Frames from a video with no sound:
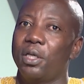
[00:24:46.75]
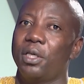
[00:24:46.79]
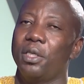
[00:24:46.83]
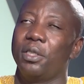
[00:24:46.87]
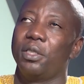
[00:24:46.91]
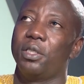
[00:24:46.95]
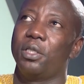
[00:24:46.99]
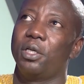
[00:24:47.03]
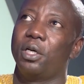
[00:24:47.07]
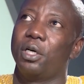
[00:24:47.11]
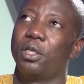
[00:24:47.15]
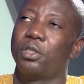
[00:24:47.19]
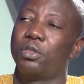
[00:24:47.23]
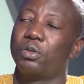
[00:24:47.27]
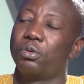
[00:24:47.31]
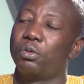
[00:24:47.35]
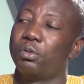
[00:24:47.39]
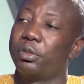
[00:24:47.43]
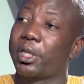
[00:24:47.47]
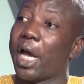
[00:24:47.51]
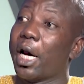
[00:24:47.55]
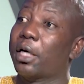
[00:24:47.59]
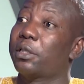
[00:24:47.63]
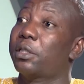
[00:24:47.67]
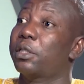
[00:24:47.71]
to
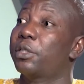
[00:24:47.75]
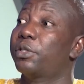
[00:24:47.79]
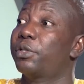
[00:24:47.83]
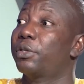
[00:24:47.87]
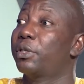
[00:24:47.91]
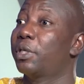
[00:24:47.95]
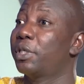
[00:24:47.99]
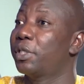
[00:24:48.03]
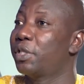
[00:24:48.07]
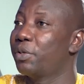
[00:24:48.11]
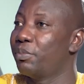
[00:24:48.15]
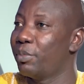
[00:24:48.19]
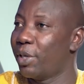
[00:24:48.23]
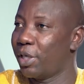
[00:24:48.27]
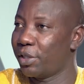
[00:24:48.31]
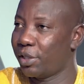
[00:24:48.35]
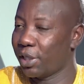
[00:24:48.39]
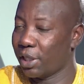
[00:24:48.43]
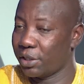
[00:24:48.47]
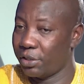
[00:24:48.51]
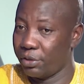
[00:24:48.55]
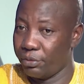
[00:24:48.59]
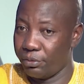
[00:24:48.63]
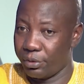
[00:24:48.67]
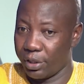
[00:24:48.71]
tighten security
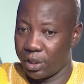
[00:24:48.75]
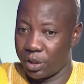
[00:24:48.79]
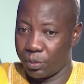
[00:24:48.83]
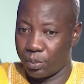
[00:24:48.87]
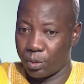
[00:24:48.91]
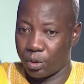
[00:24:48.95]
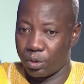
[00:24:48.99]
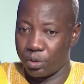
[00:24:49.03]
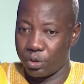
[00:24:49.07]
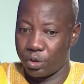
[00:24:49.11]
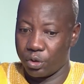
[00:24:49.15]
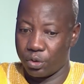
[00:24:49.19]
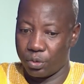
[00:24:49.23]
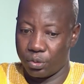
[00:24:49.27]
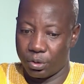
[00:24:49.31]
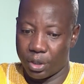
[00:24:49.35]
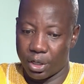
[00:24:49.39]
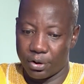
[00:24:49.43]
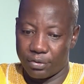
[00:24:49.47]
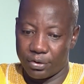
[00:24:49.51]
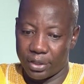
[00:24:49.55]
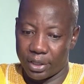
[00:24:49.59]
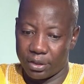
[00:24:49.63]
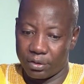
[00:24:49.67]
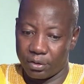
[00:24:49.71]
measures in response to the
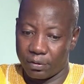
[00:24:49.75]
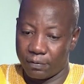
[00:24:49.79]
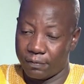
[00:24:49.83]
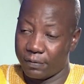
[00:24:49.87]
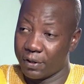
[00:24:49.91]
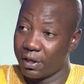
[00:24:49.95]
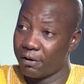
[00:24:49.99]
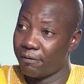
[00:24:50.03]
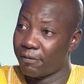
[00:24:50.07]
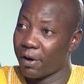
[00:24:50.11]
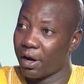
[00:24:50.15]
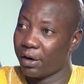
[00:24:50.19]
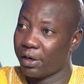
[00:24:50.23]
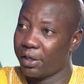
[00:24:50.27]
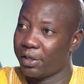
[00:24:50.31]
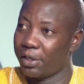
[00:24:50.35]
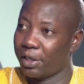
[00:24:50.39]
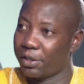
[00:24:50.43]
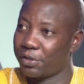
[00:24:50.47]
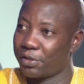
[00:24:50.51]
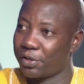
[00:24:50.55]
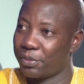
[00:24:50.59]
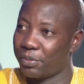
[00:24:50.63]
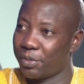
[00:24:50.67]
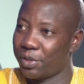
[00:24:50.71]
threat of violent
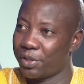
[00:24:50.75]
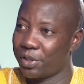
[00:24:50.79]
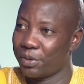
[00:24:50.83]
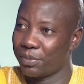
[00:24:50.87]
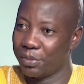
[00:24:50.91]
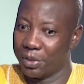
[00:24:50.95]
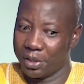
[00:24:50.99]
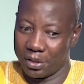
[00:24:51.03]
extremism.